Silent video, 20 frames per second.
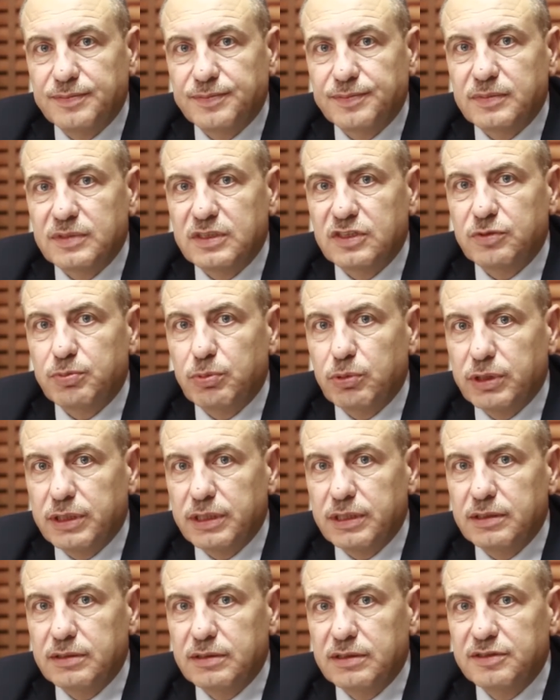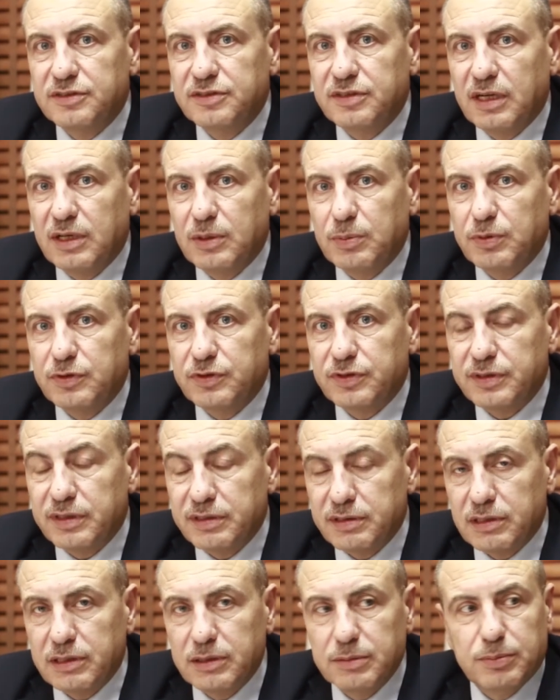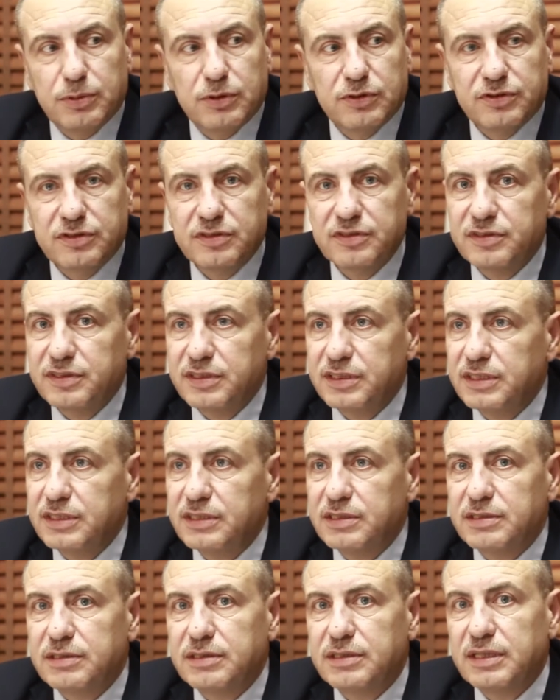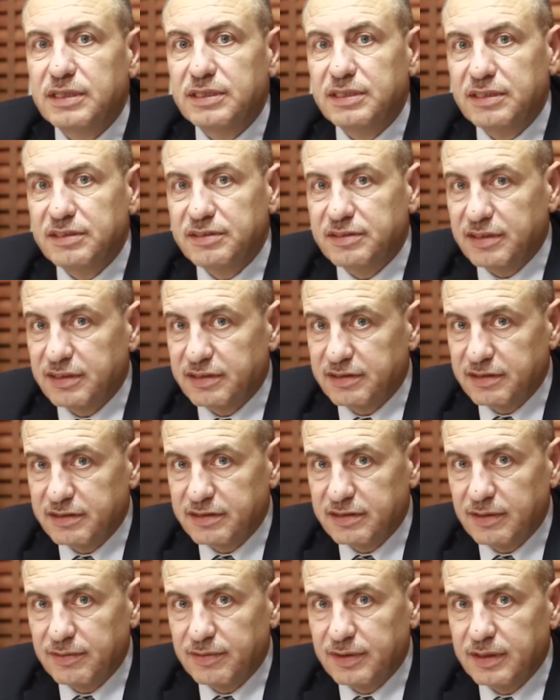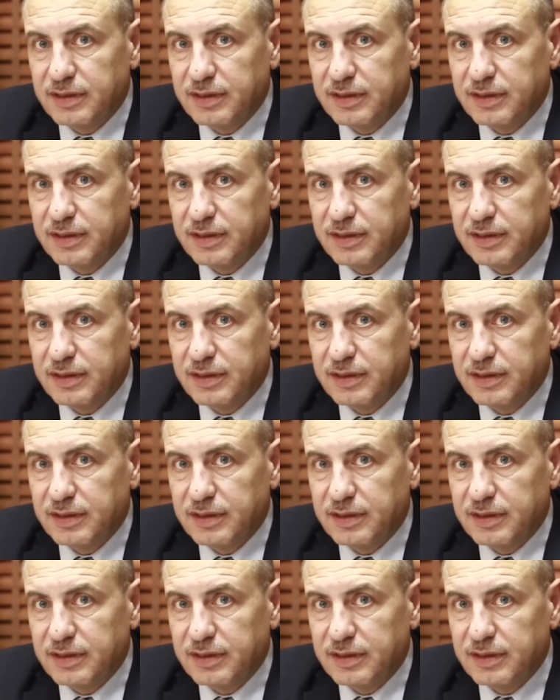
This blockade is unprecedentedly imposed since the year 1967.